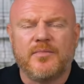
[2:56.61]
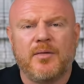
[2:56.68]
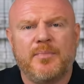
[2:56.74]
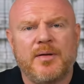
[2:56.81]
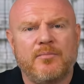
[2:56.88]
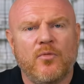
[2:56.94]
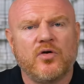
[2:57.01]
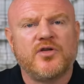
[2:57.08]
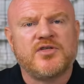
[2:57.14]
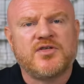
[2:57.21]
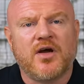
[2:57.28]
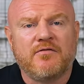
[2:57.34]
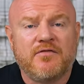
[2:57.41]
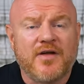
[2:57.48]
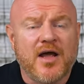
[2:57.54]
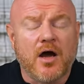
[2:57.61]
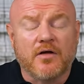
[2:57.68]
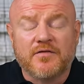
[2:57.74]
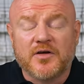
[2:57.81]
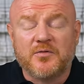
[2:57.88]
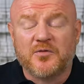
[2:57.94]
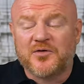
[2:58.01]
a bit more design flair I
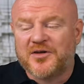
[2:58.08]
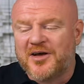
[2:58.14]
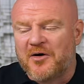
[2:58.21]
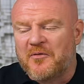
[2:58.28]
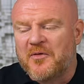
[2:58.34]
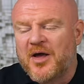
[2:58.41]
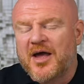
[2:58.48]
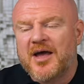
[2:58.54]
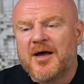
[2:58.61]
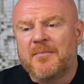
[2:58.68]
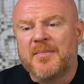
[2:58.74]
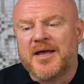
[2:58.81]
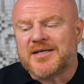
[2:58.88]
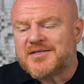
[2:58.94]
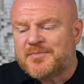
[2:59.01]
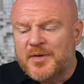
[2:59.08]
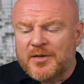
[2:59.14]
think wouldn't go amiss.